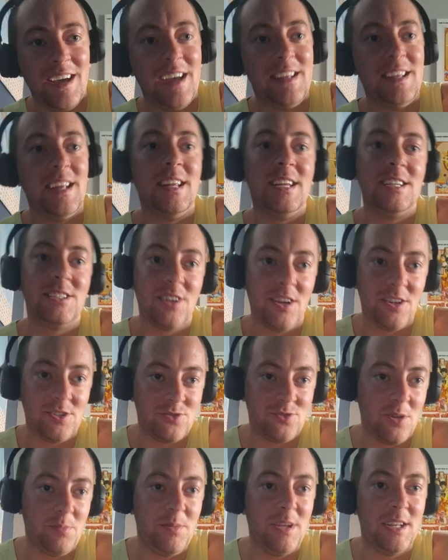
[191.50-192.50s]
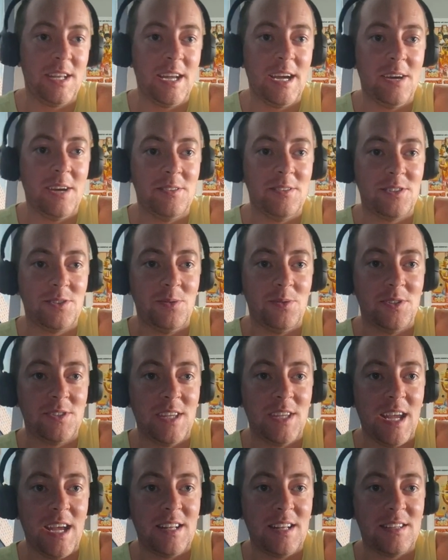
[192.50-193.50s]
And then he starts dropping down towards
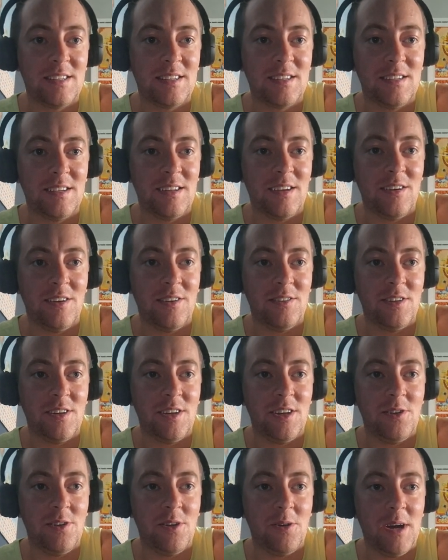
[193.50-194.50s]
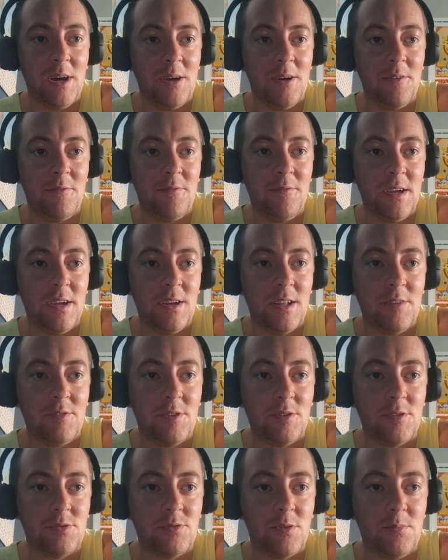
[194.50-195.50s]
the end on the "You Know How I Feel"
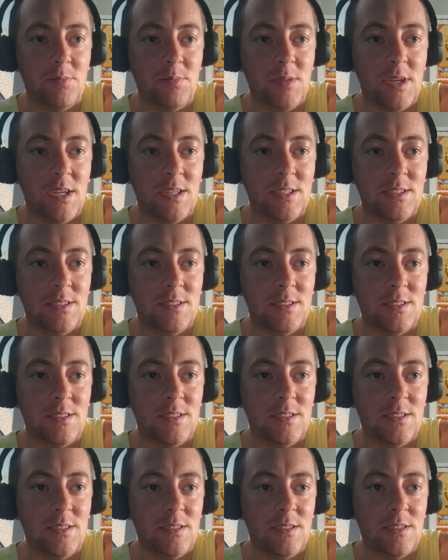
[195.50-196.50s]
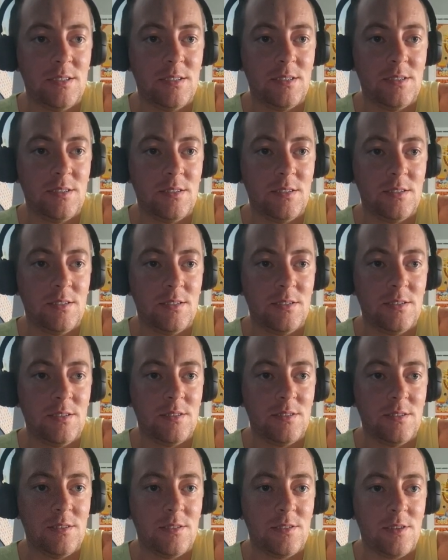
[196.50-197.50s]
after his repeats.
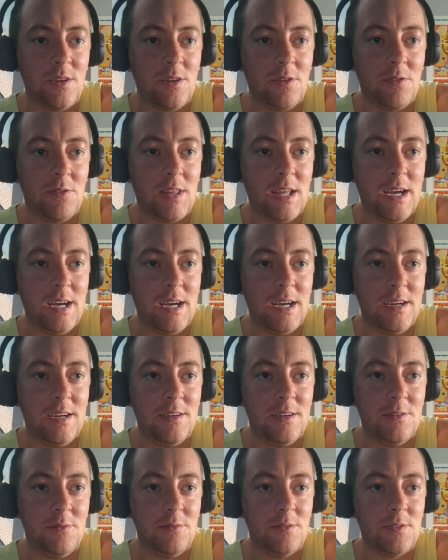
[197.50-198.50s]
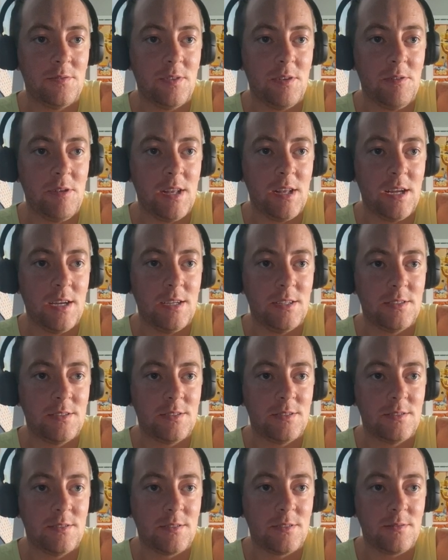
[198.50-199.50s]
So that was very
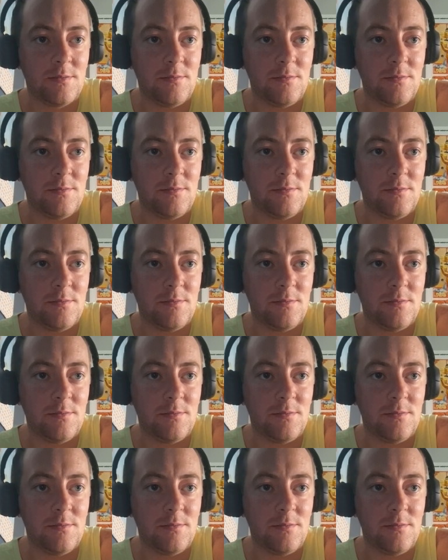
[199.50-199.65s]
nice.